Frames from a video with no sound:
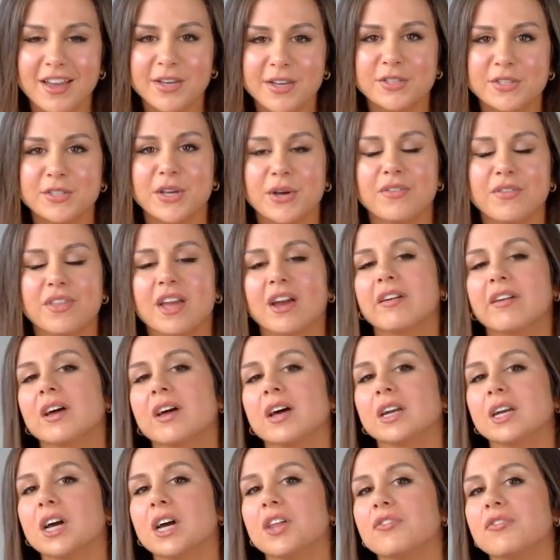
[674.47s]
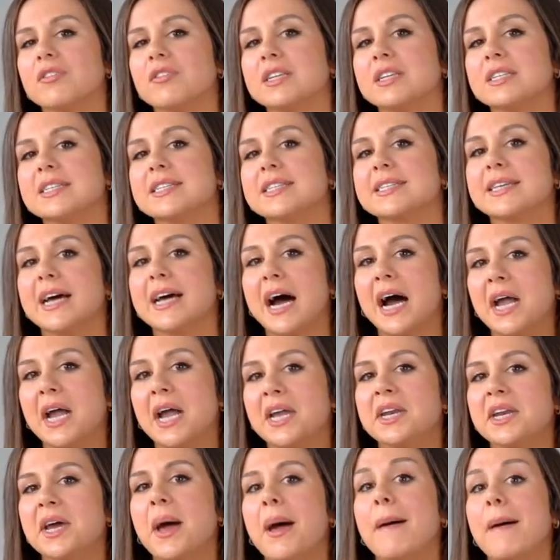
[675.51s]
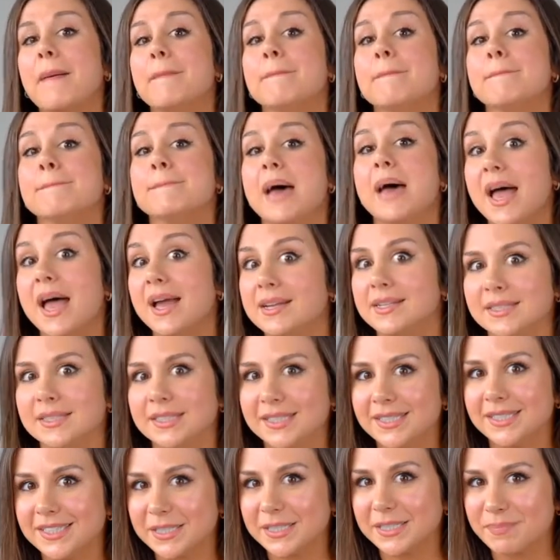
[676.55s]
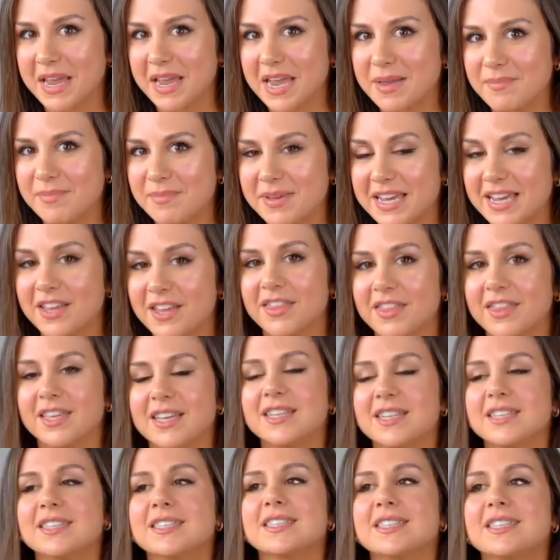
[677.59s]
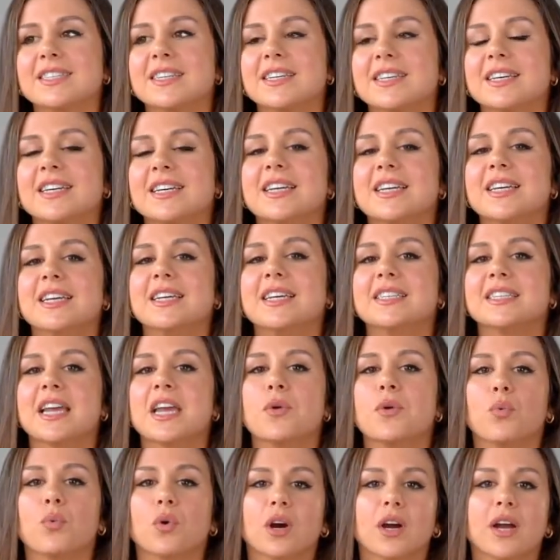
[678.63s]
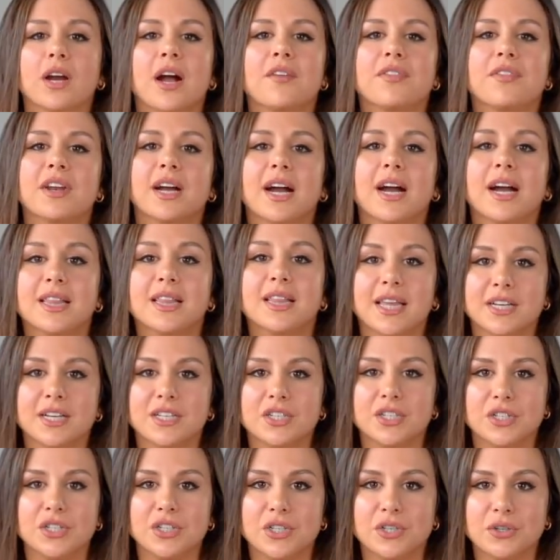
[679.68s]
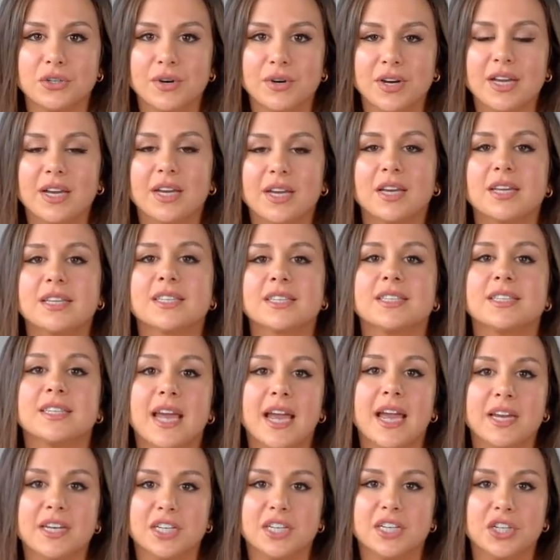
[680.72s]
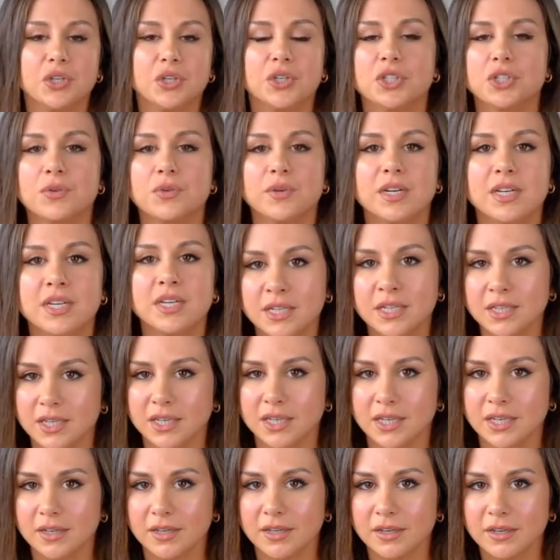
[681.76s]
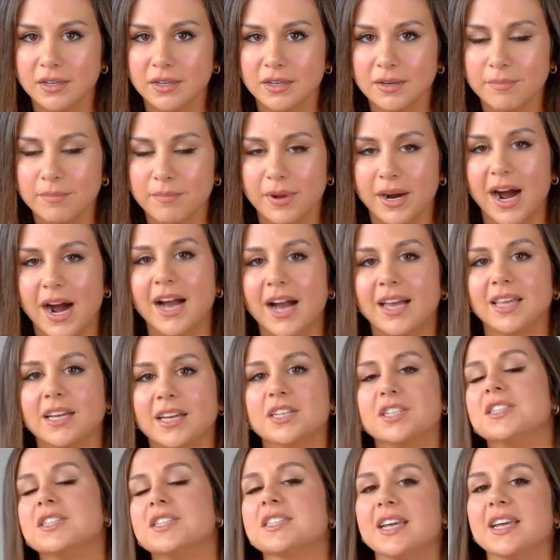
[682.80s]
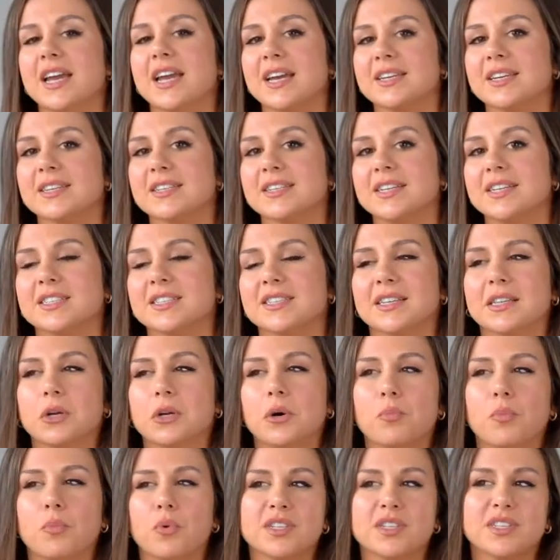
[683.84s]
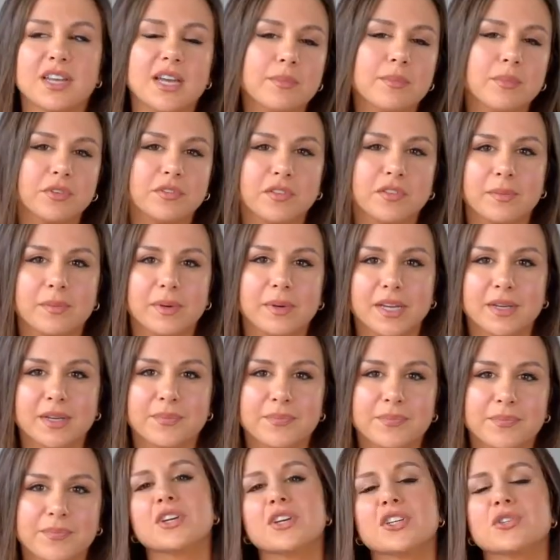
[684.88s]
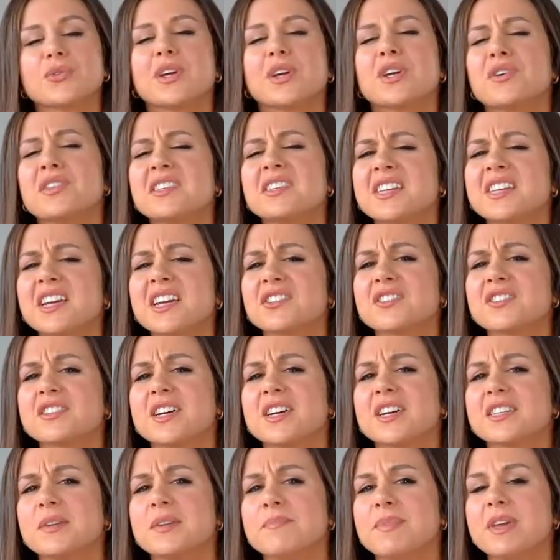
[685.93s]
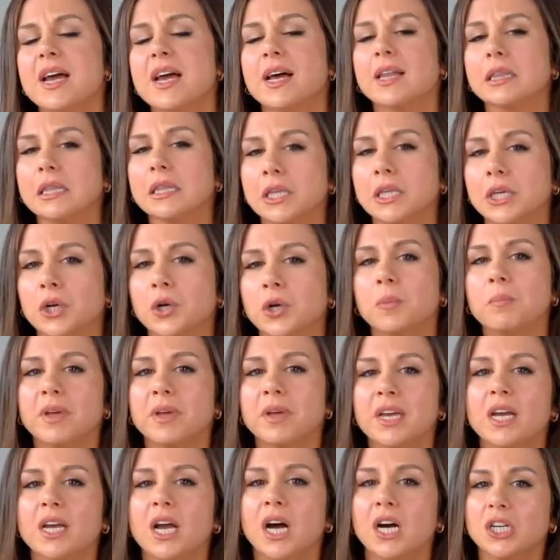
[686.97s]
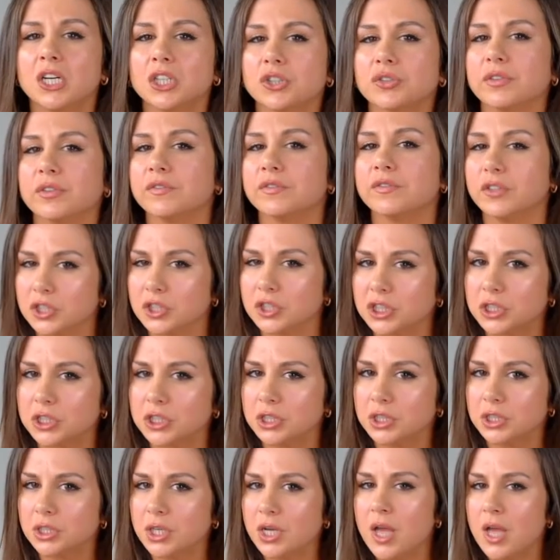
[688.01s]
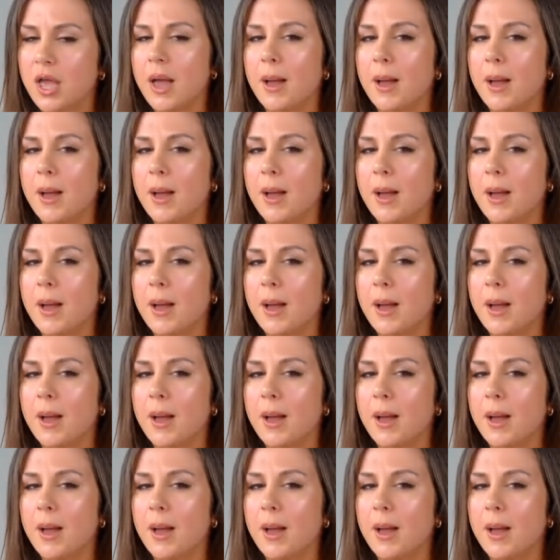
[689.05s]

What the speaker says: So they are none other than side bends, baby. This is a workout that I like to do standing. You could do it kneeling, but I like to stand. It's a little more stable for me. So I know this exercise can be a little bit controversial,